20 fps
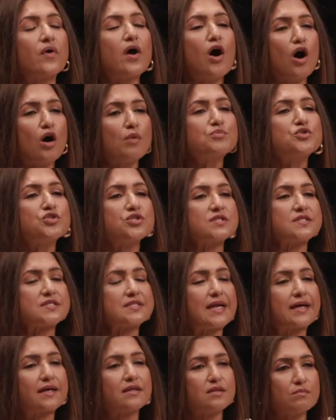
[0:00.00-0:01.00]
There are options.
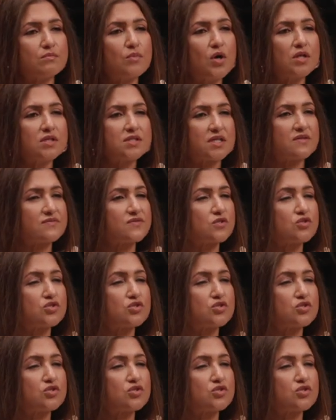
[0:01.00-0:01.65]
Like in the Maldives,